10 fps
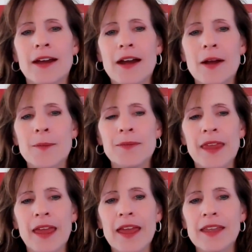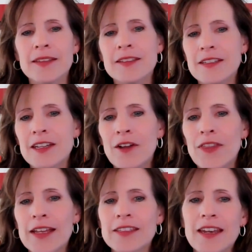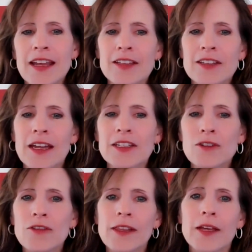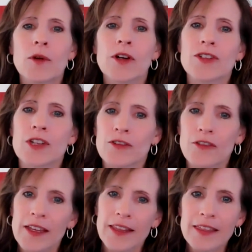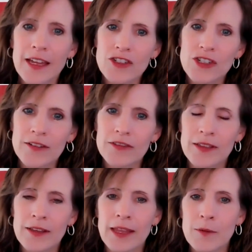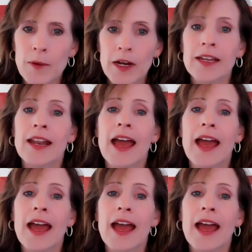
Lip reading: And, that said, I do feel like workers are feeling that shift in the labor market,